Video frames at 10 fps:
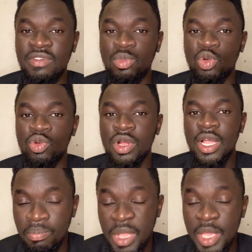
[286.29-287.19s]
Liverpool.
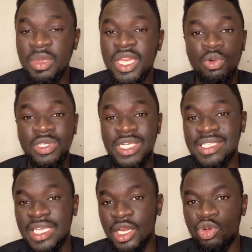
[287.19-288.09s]
Maybe they will
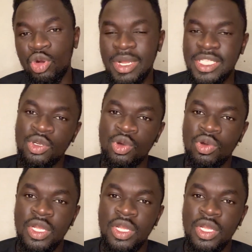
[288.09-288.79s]
just get a draw, but